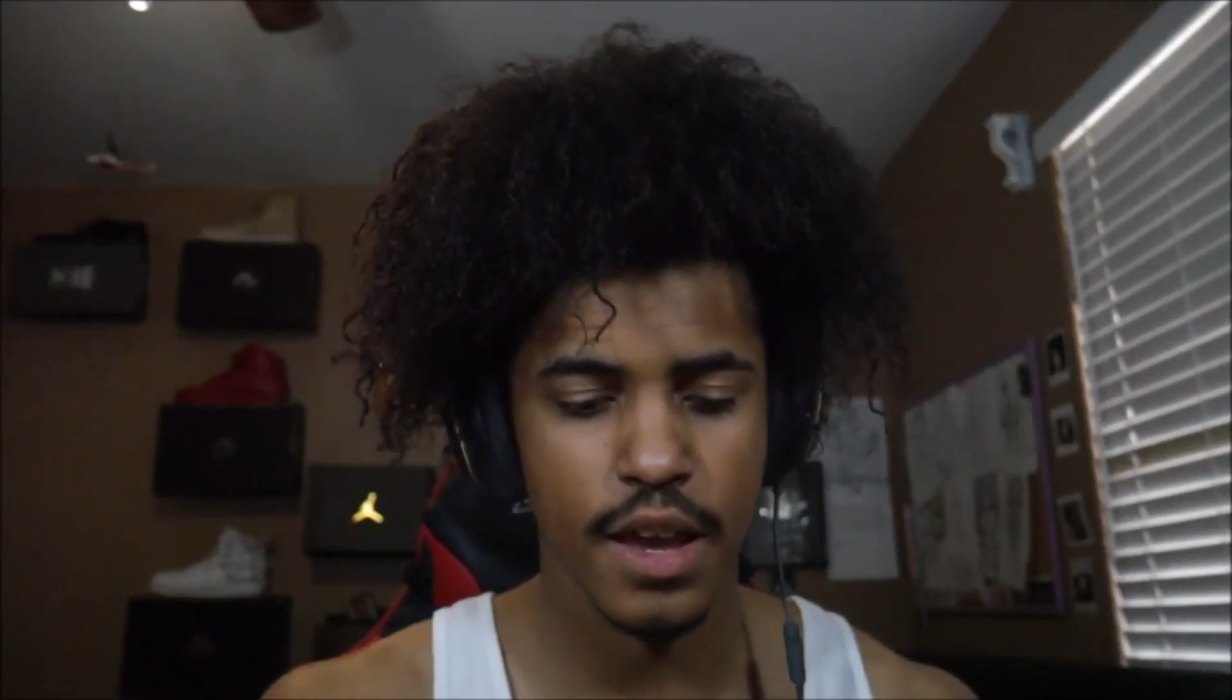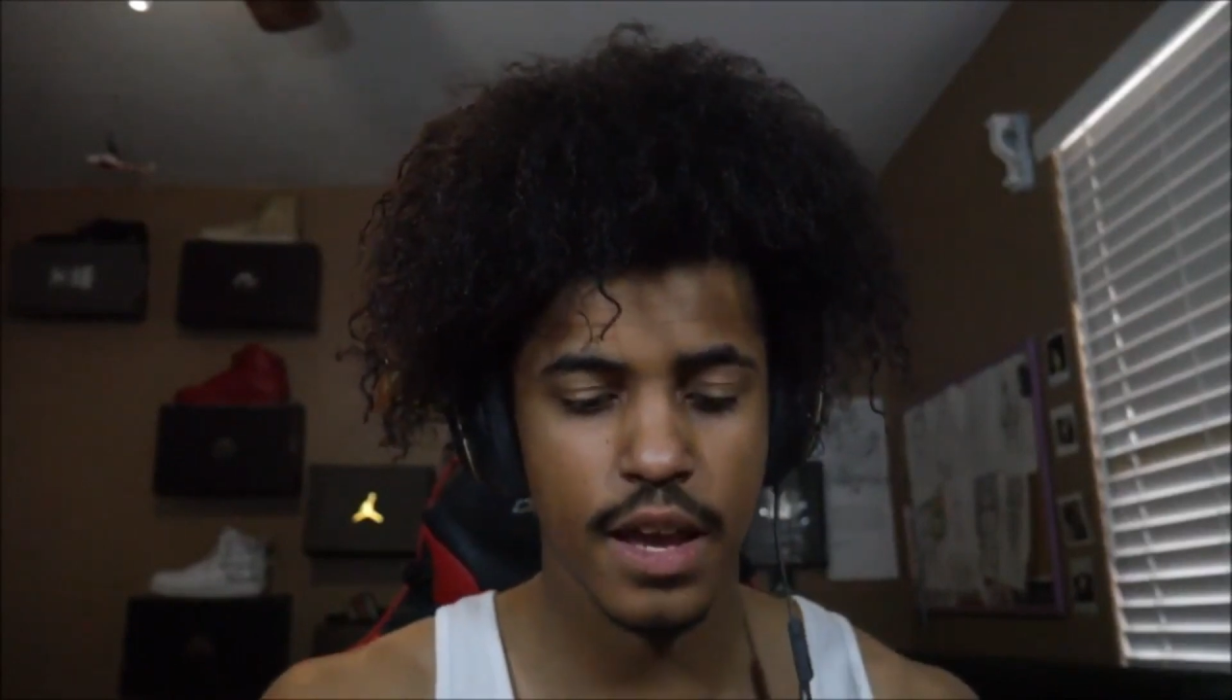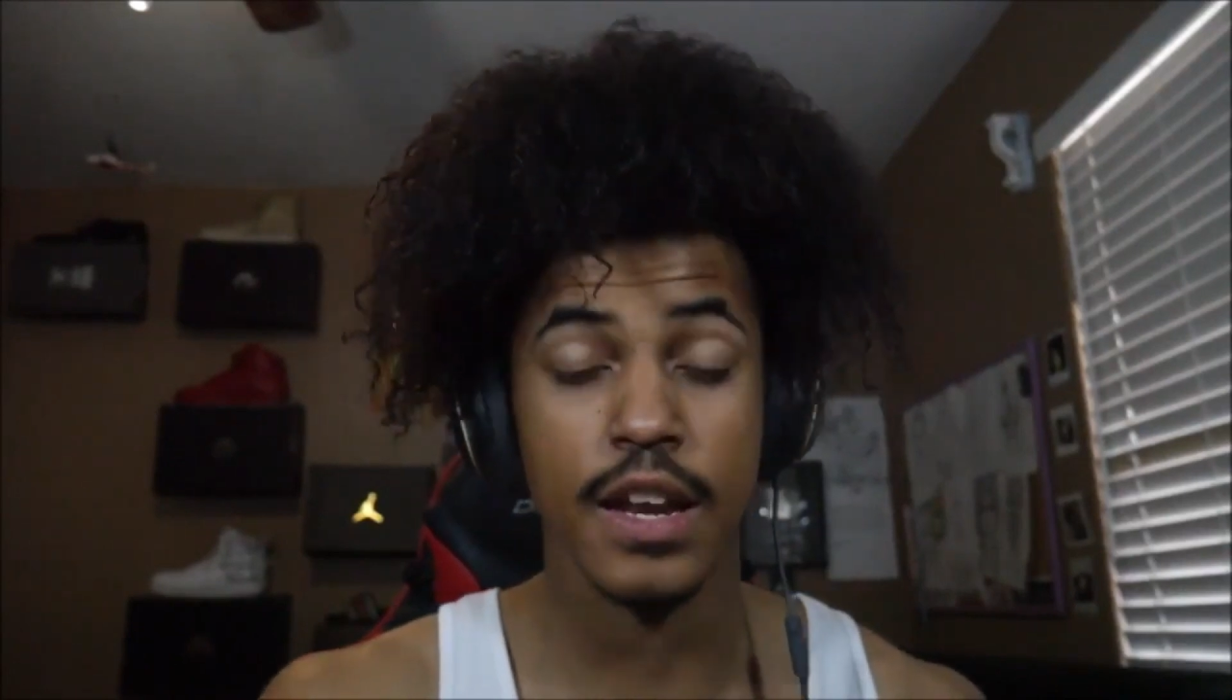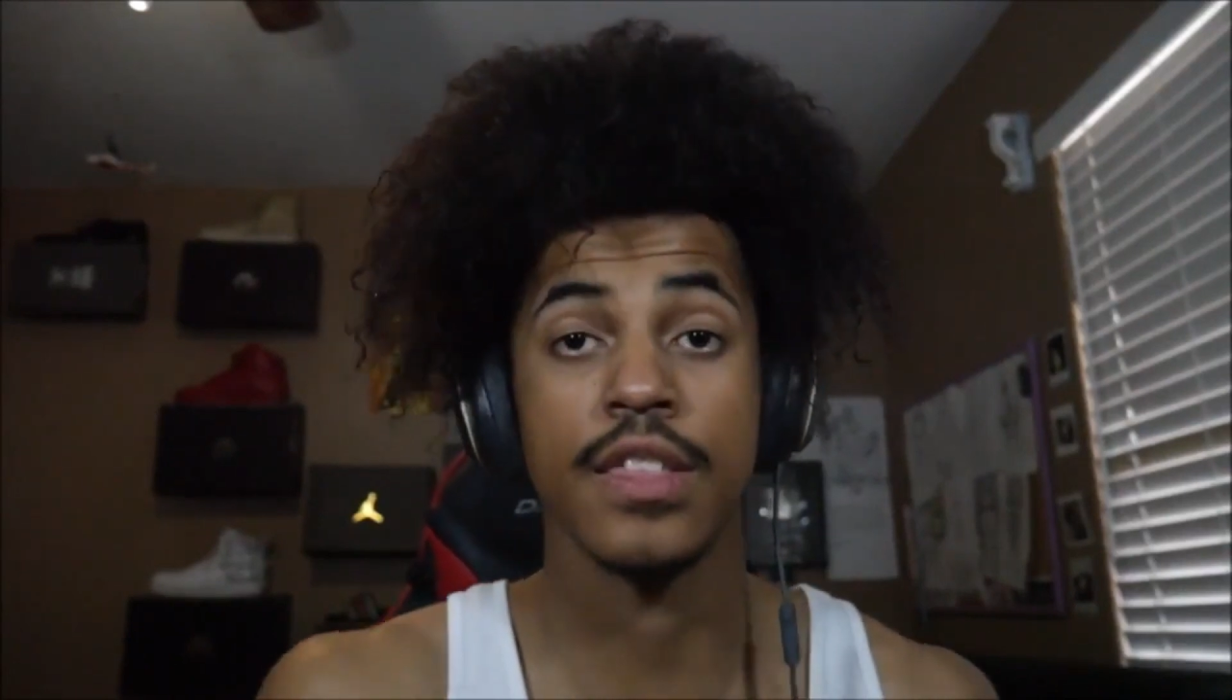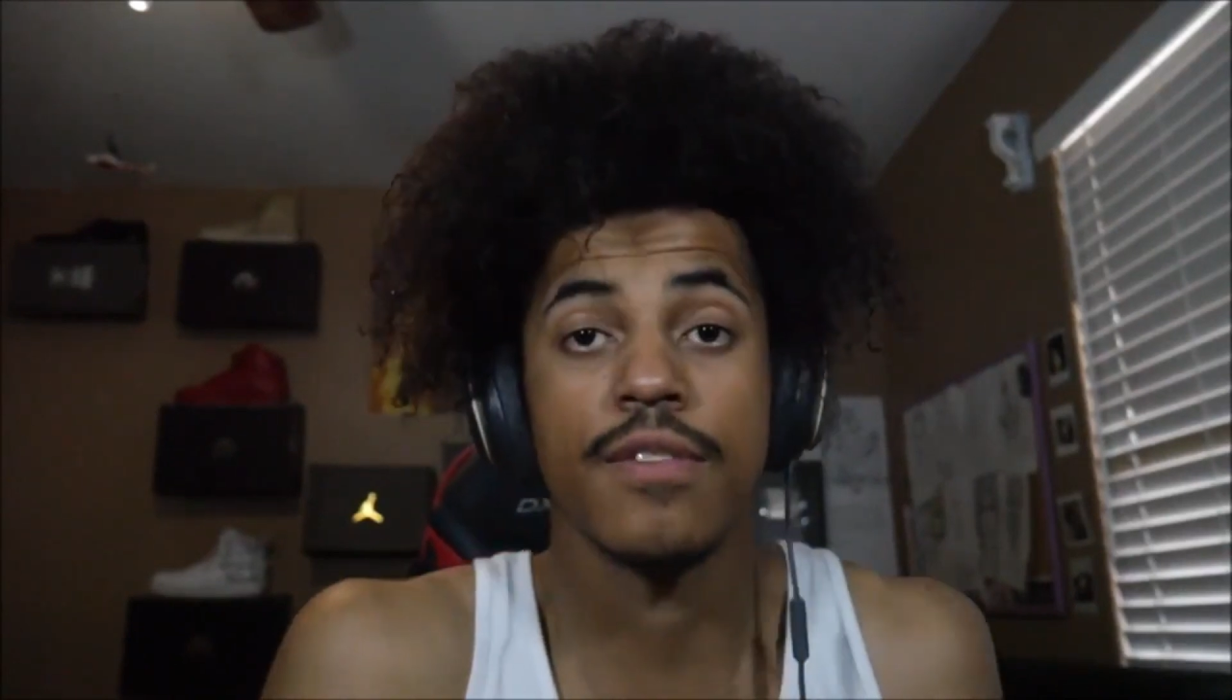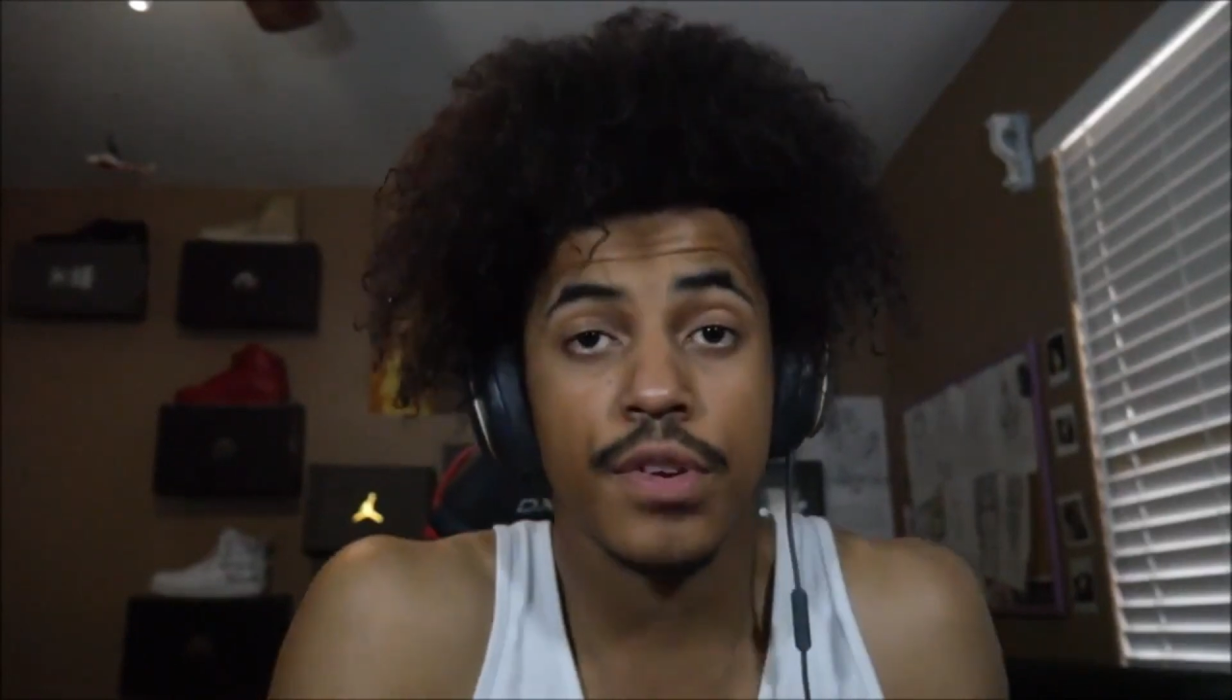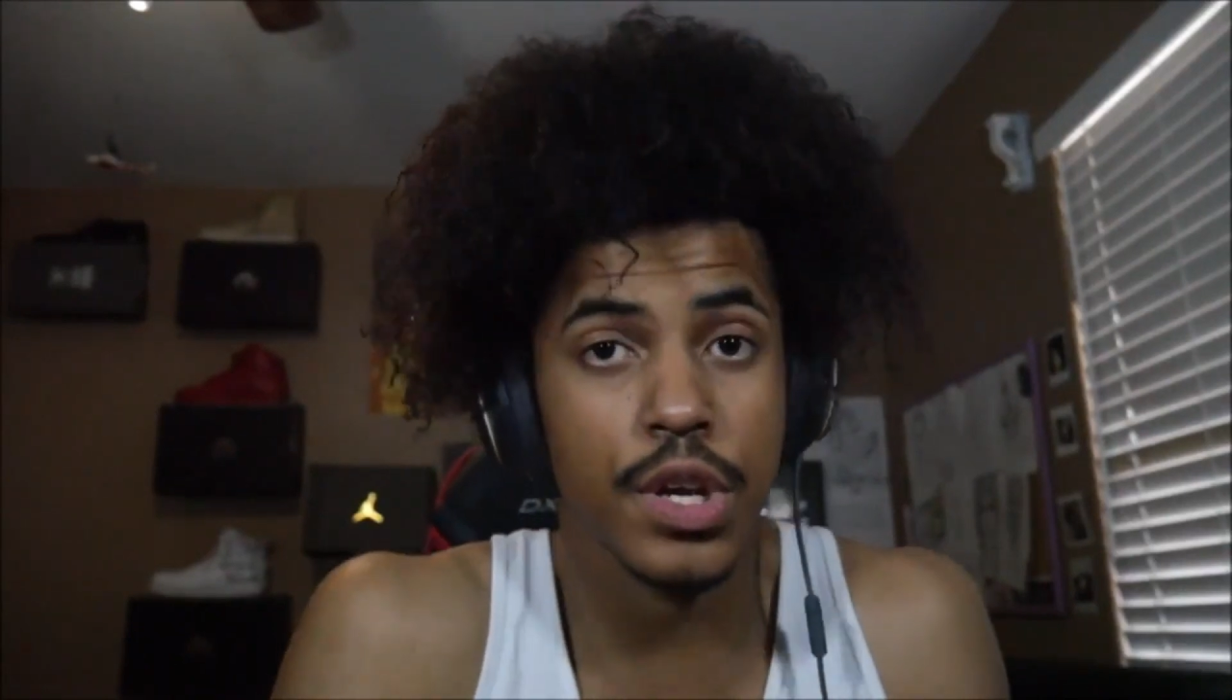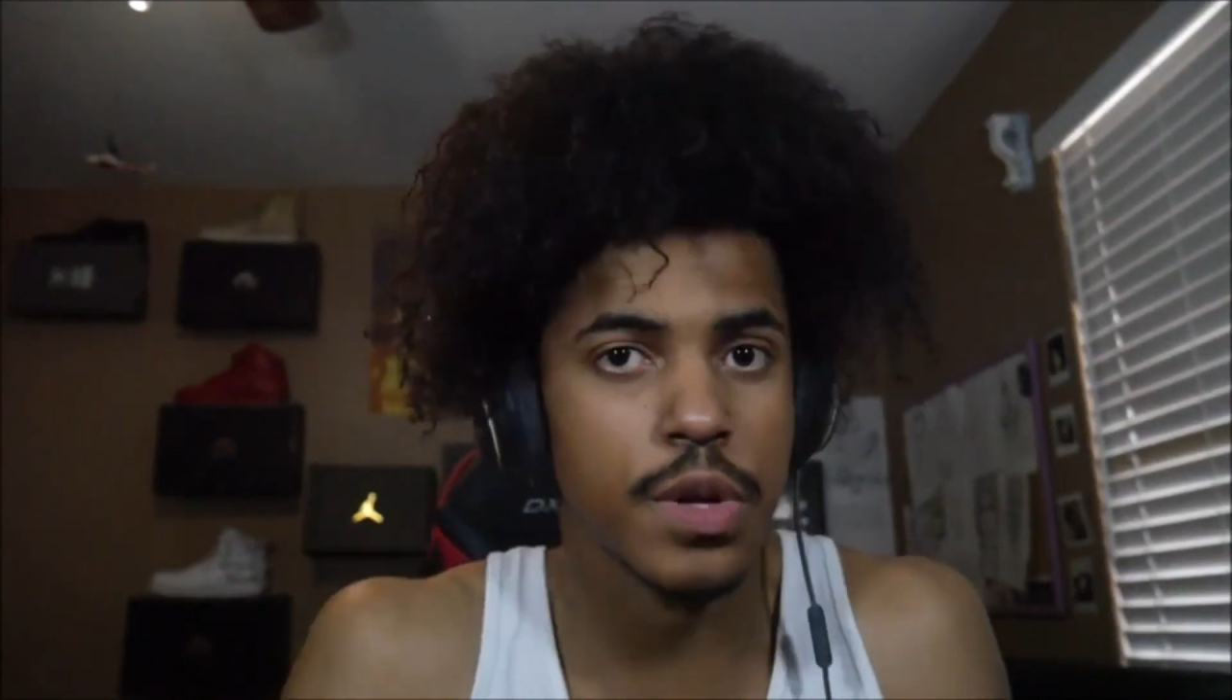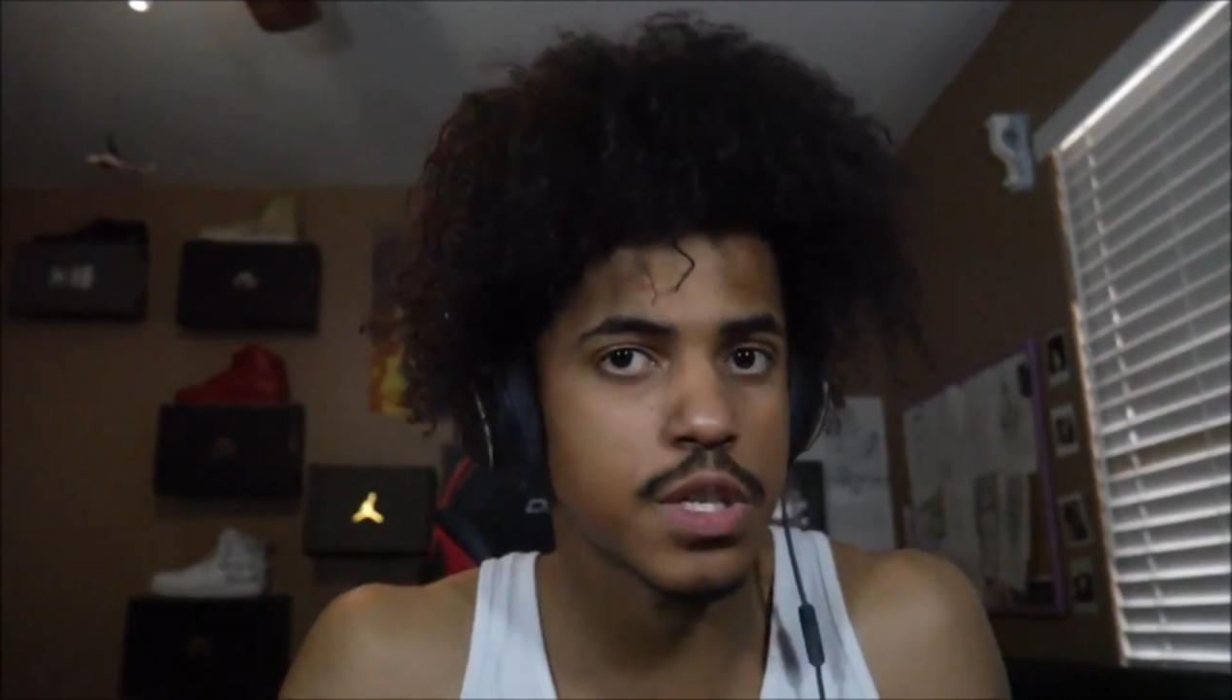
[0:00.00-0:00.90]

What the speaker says: And in the video,